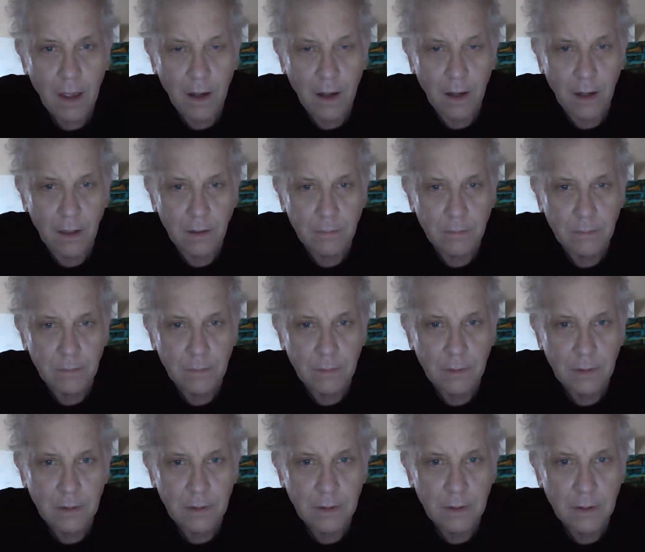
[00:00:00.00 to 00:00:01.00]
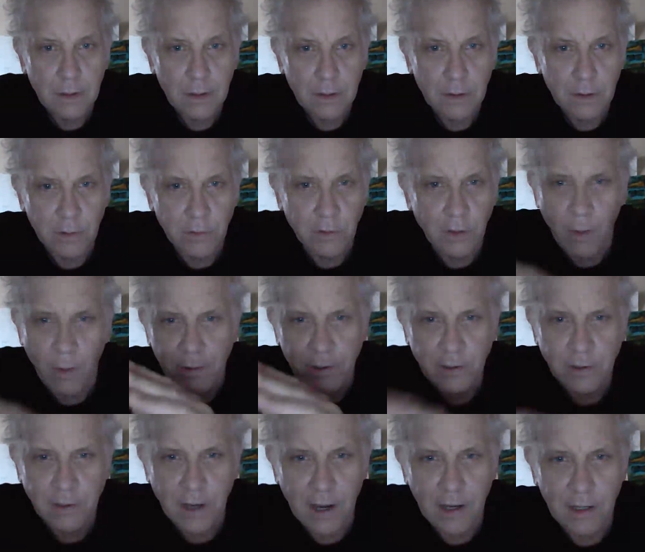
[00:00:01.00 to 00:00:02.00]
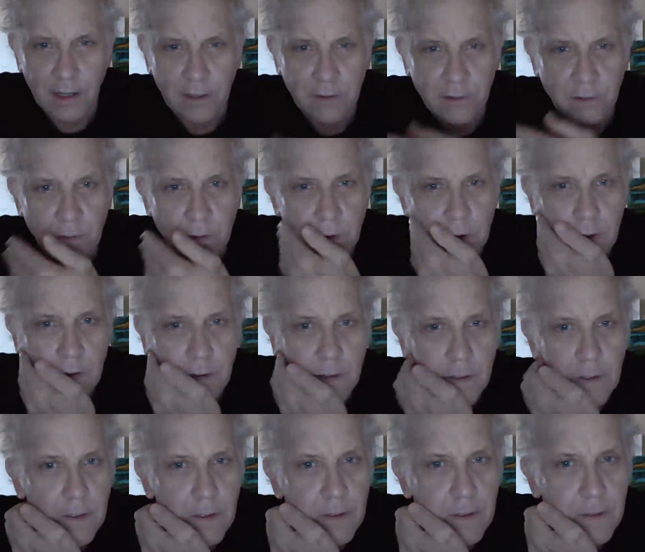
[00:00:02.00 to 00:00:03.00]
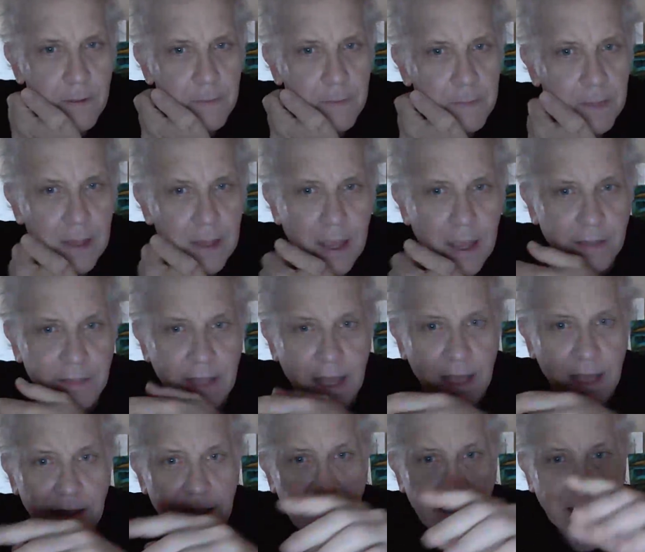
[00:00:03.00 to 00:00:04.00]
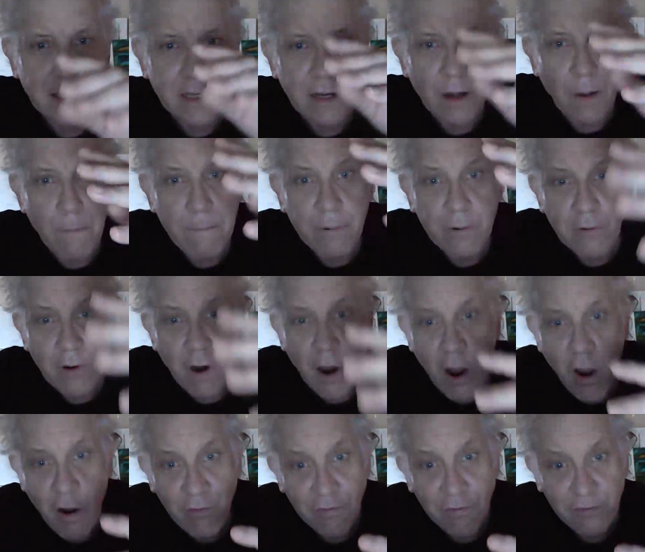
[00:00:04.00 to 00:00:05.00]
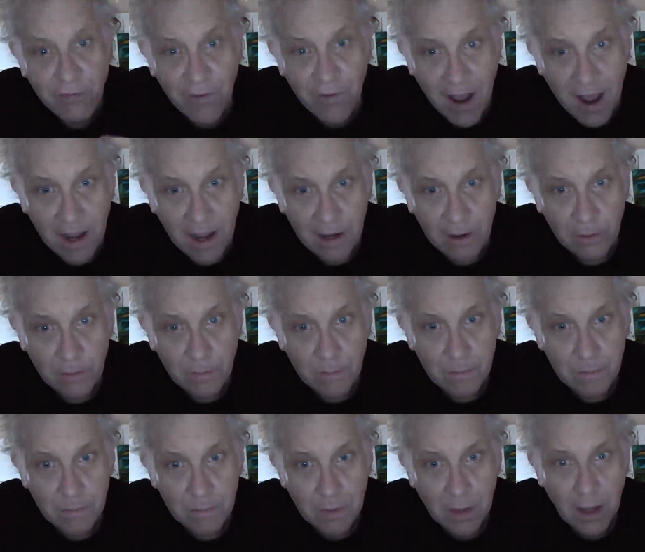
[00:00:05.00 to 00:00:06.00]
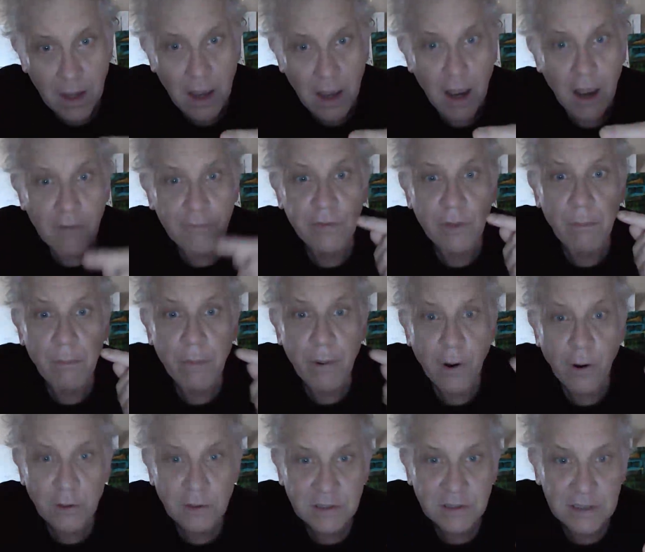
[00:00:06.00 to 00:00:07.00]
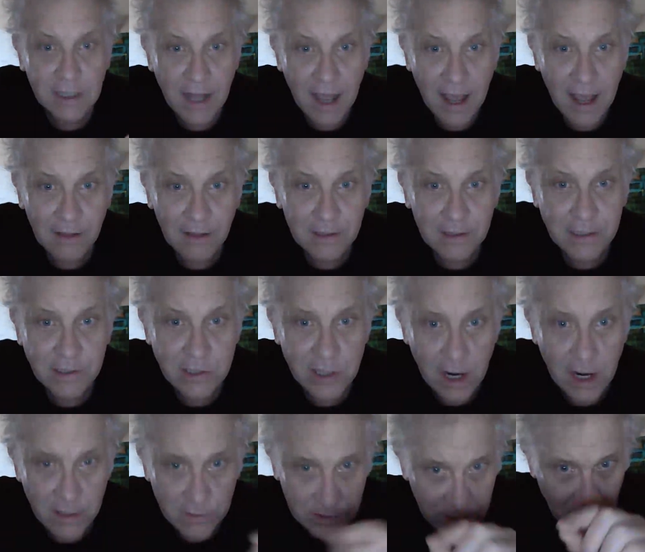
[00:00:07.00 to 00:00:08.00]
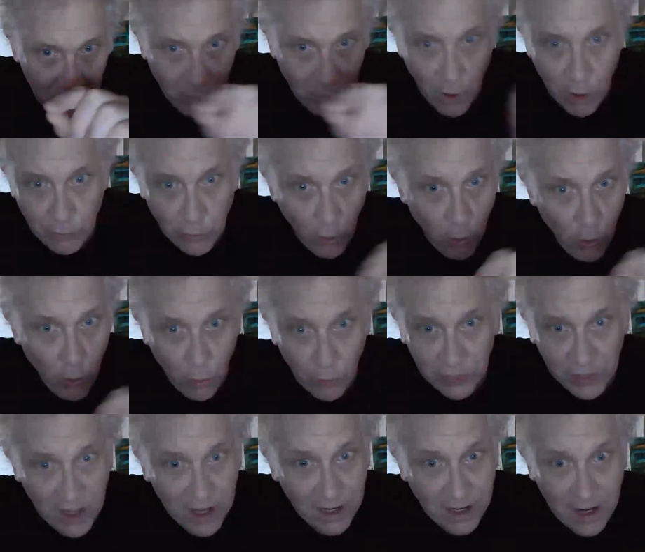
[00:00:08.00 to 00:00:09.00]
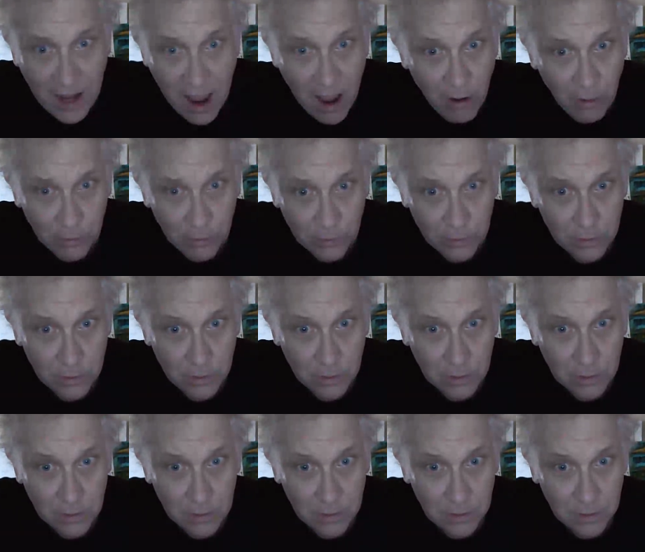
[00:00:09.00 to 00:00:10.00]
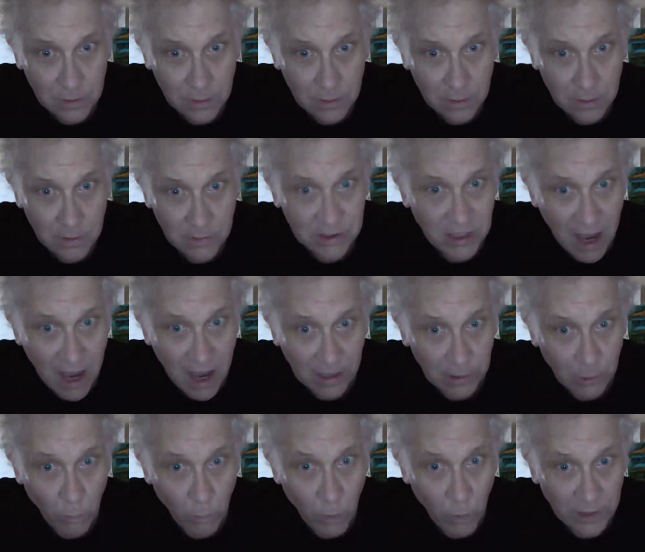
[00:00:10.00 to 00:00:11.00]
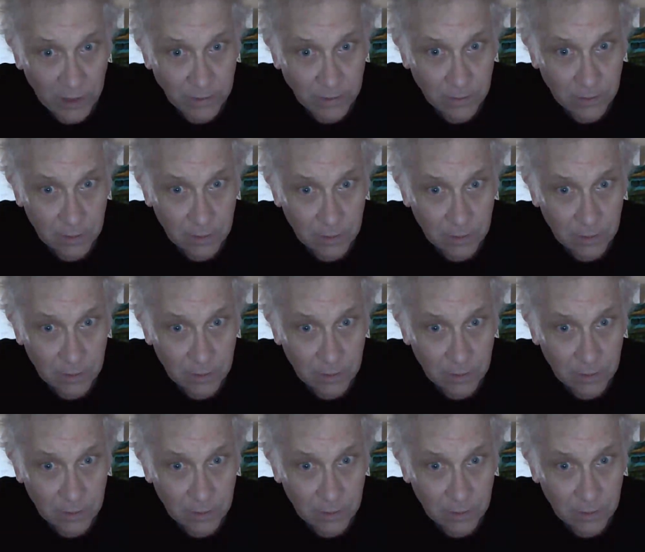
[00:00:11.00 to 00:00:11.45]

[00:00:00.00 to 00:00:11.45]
UW dialect. And then they did a profile of the personality change. They wrote the whole thing out. Silent one.